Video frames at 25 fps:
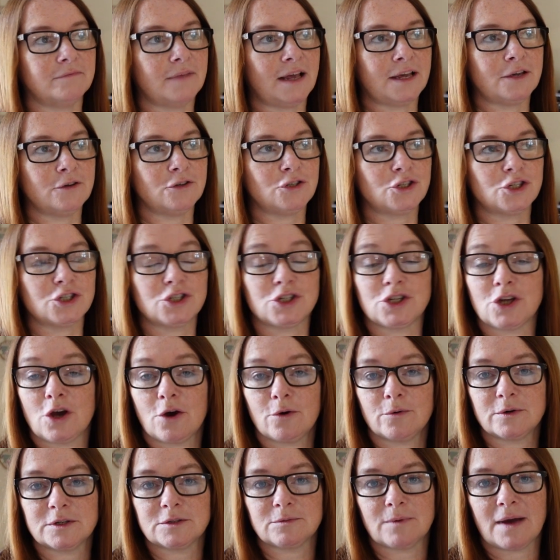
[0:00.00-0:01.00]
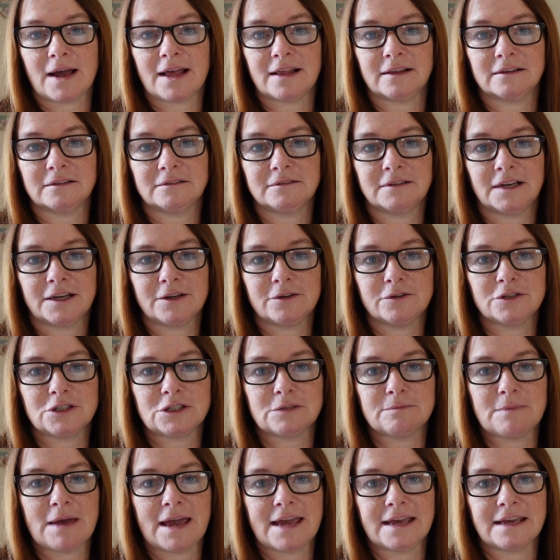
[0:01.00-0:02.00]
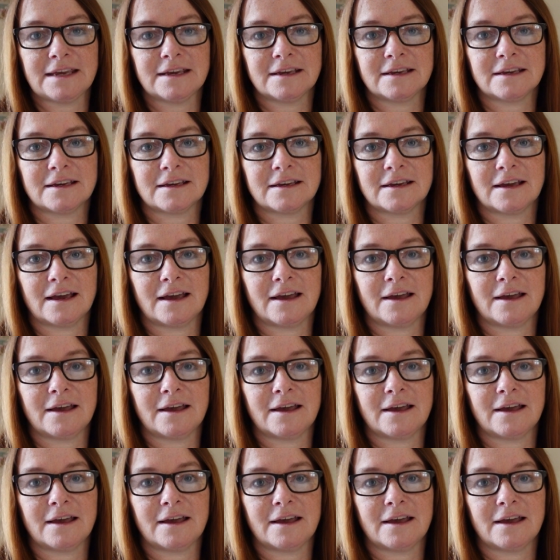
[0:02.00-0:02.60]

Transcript: used to sew as well. I used to make